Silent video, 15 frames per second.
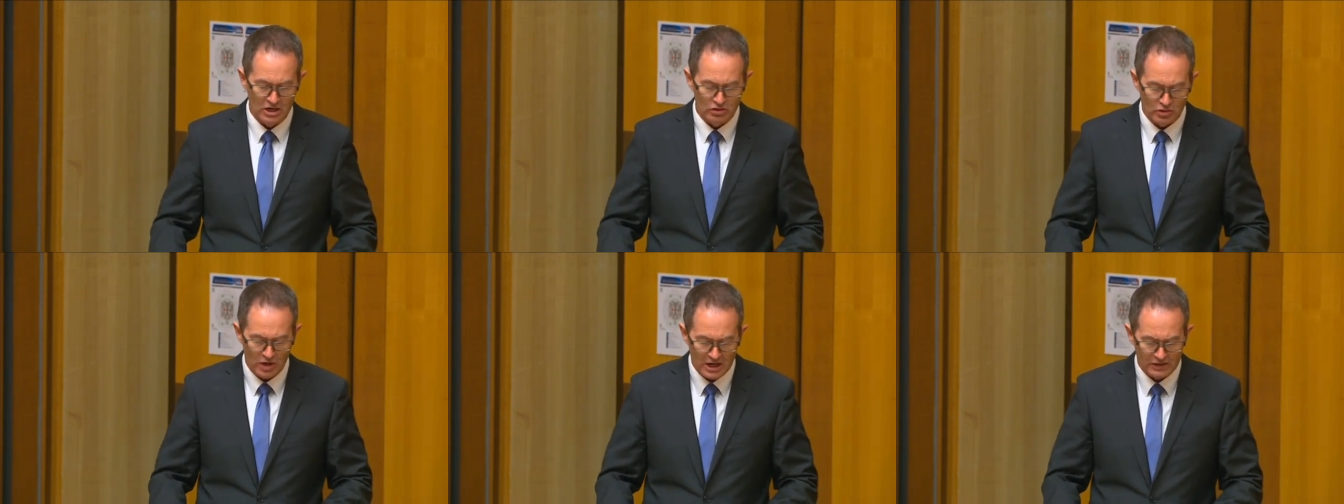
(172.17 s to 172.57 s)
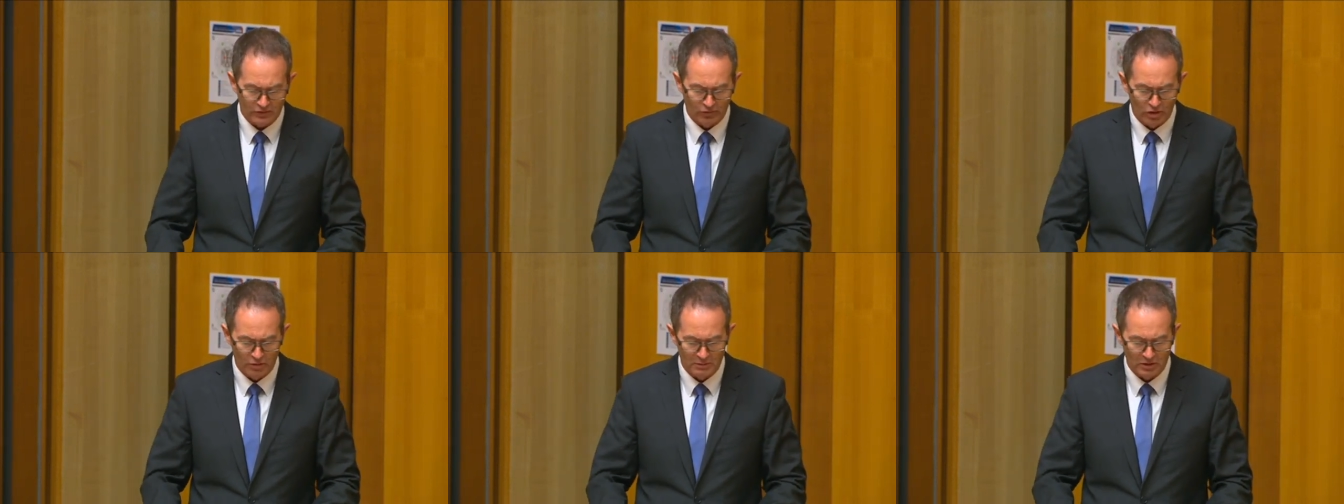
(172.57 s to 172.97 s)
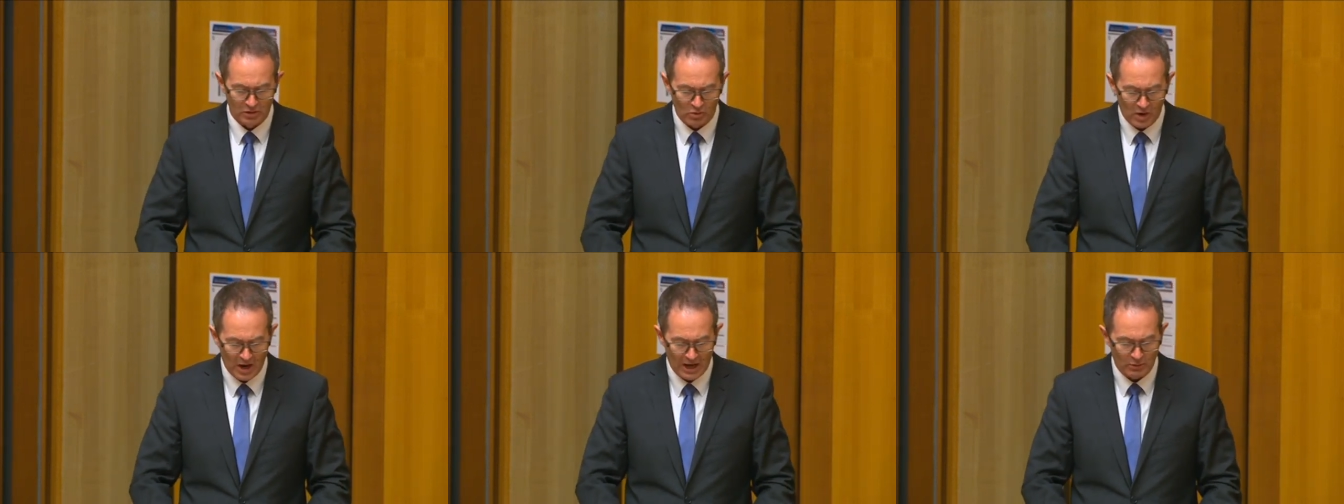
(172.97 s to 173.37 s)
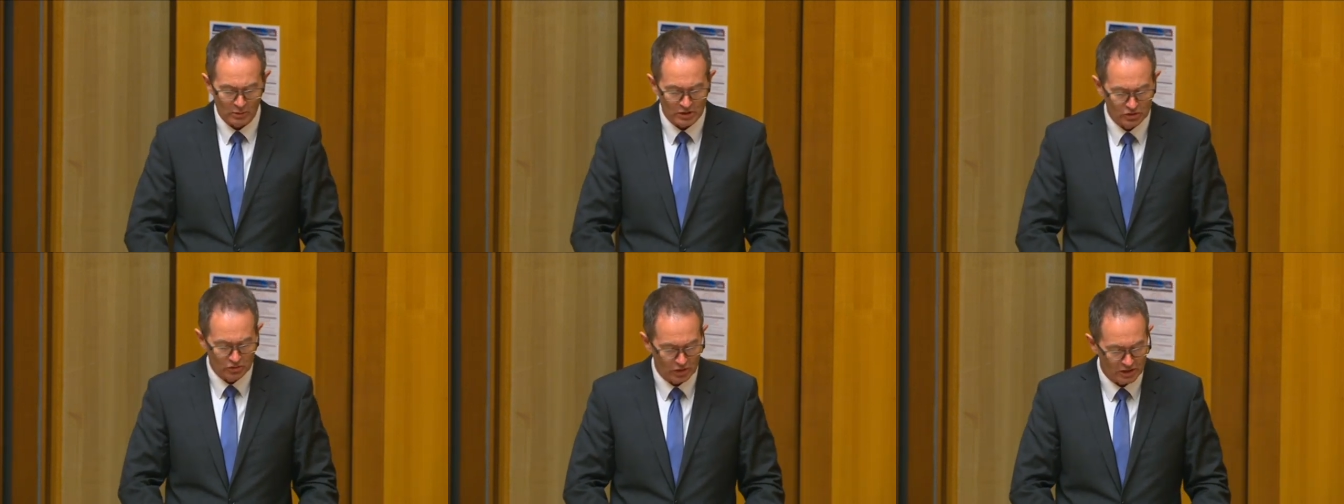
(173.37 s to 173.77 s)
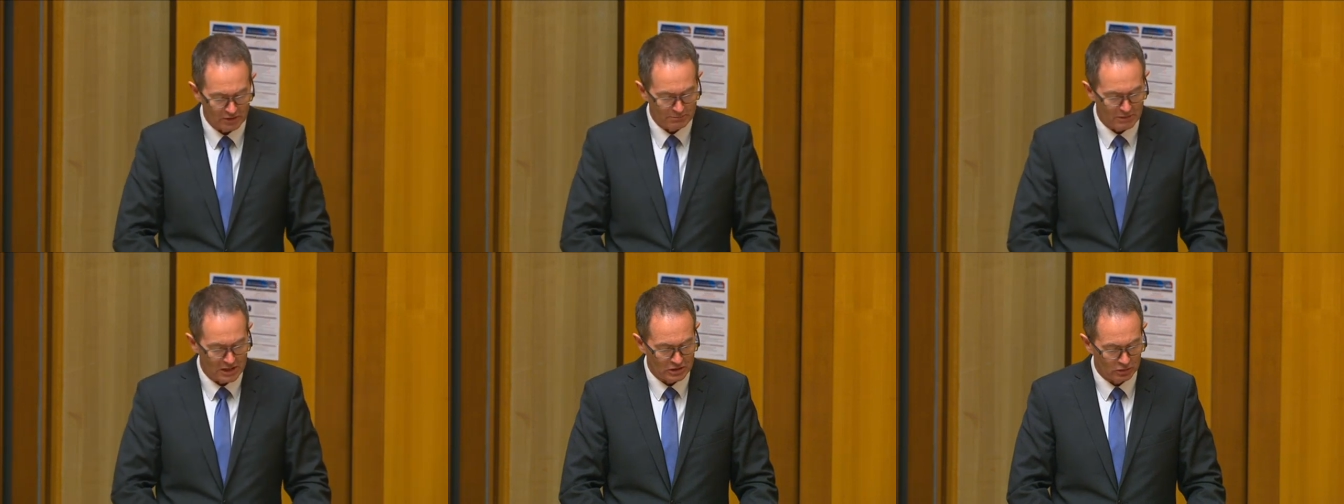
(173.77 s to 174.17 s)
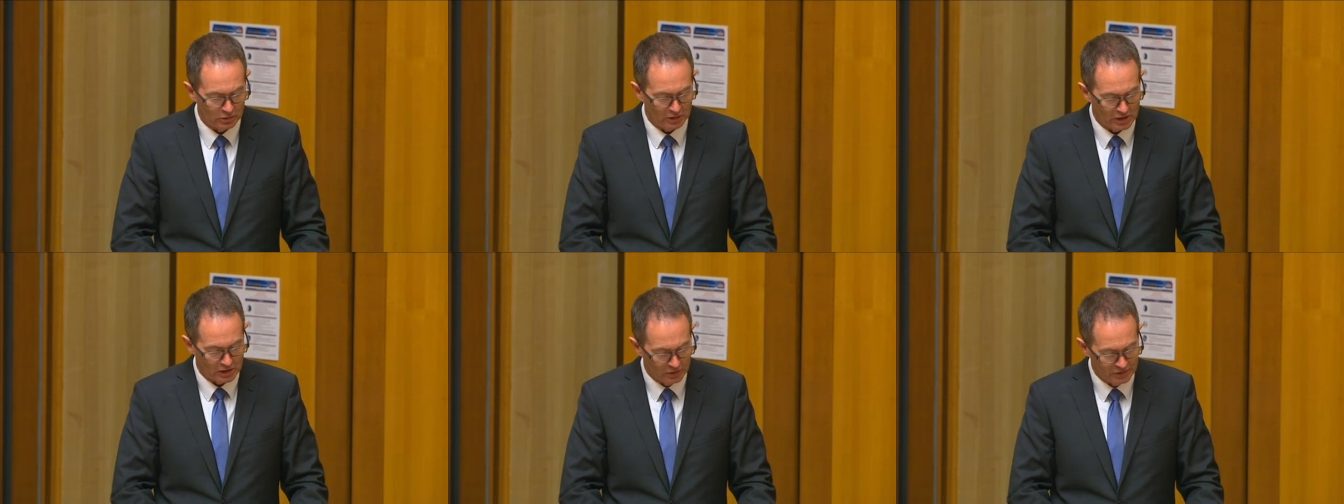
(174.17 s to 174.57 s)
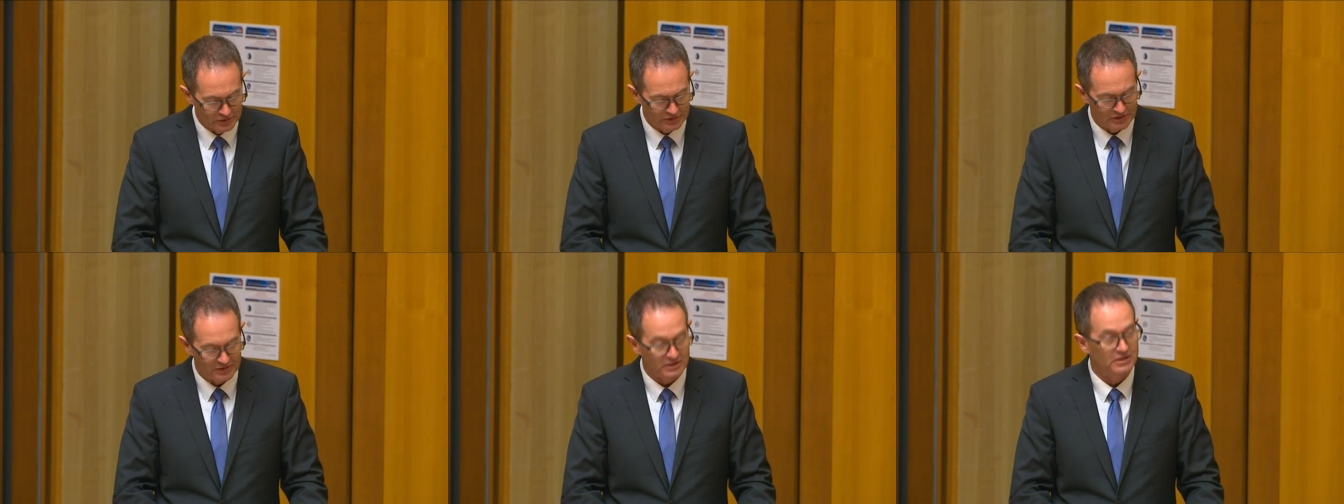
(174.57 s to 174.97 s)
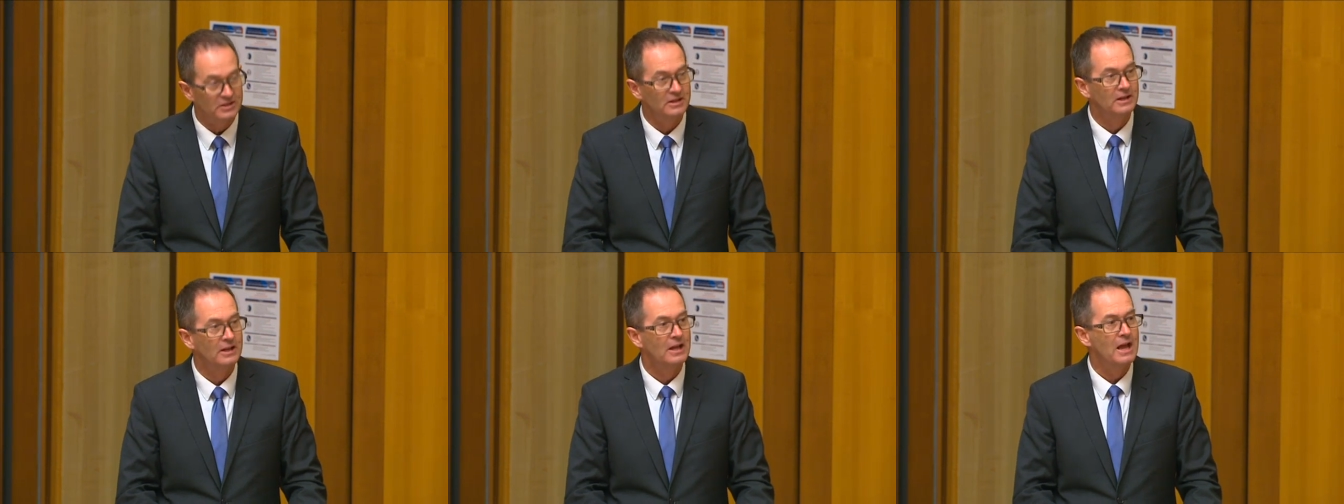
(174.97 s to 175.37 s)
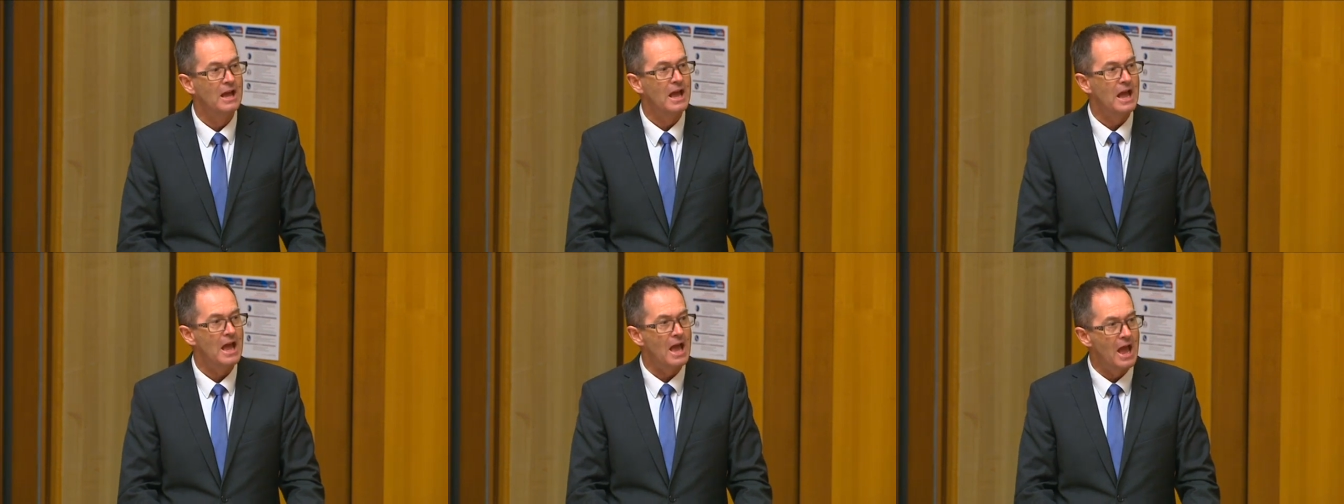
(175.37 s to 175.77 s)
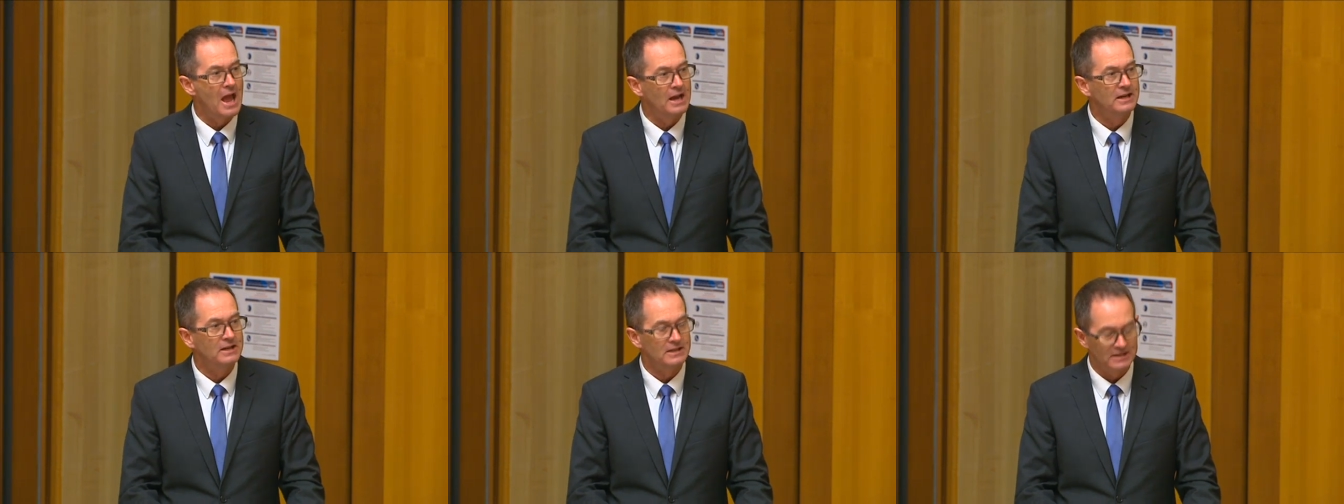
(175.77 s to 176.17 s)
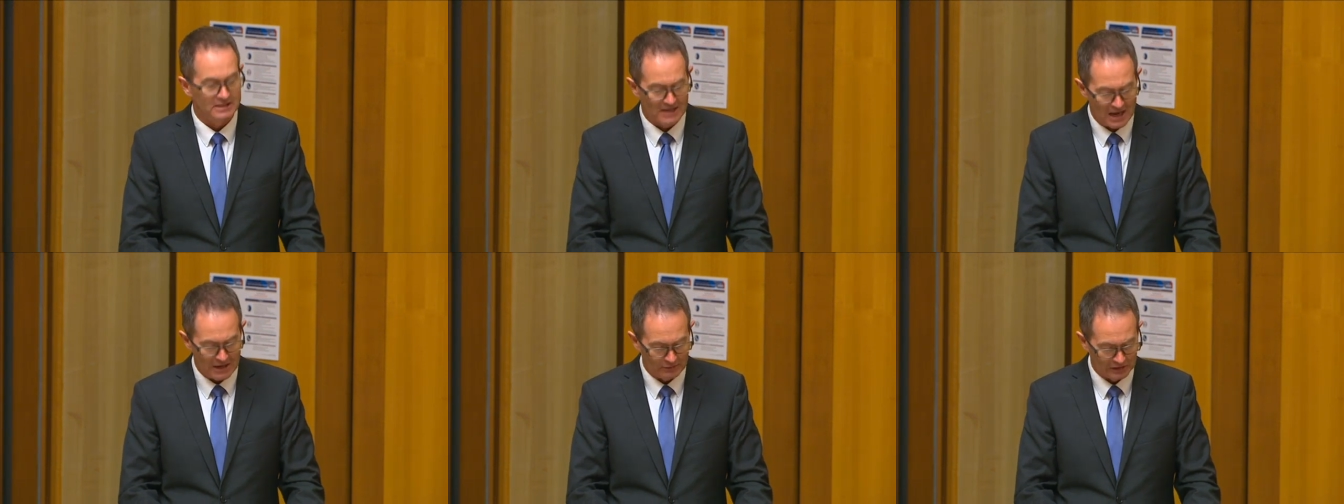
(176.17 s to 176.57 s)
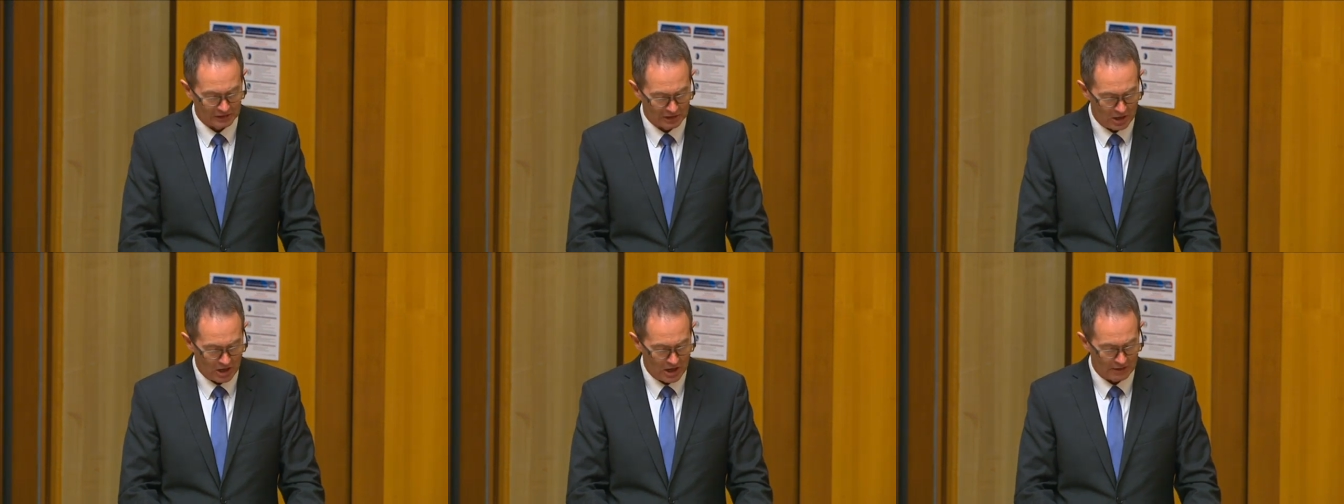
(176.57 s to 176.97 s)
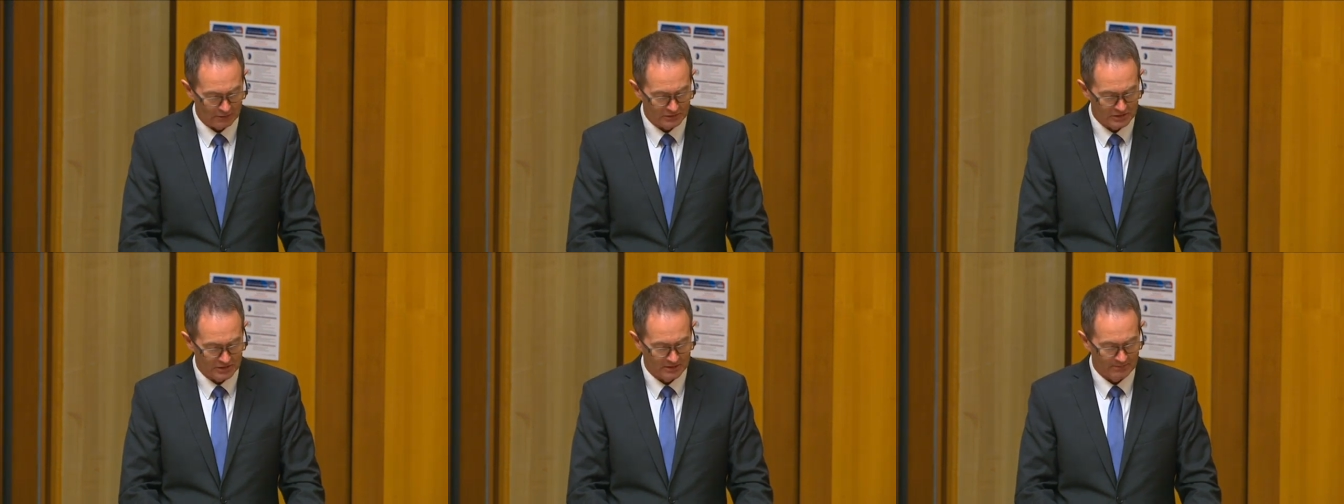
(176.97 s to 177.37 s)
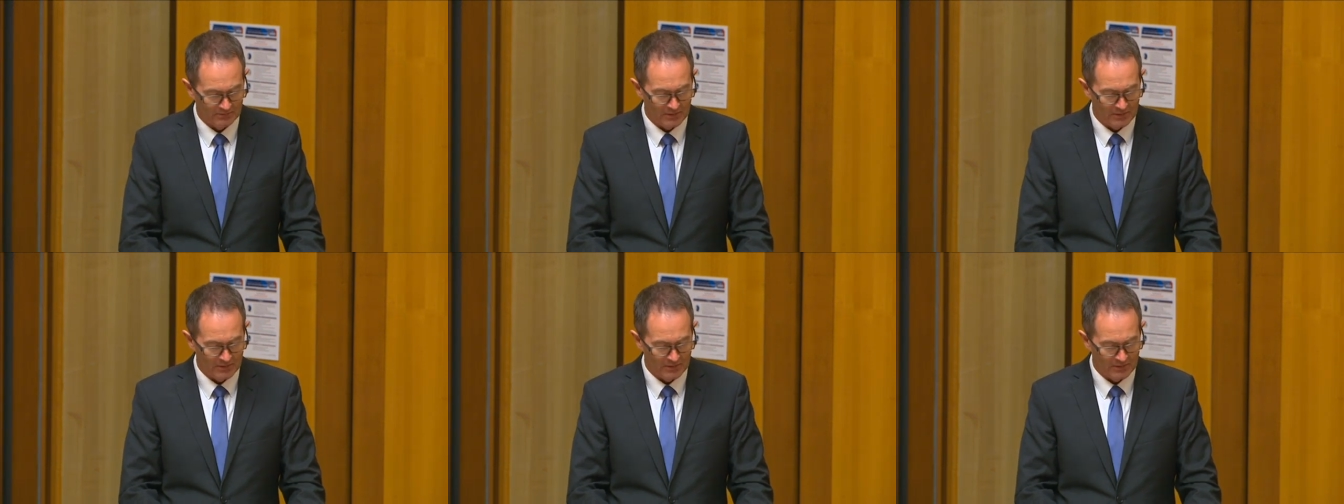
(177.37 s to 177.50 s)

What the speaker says: transforming the way we treat mental illnesses and saving lives.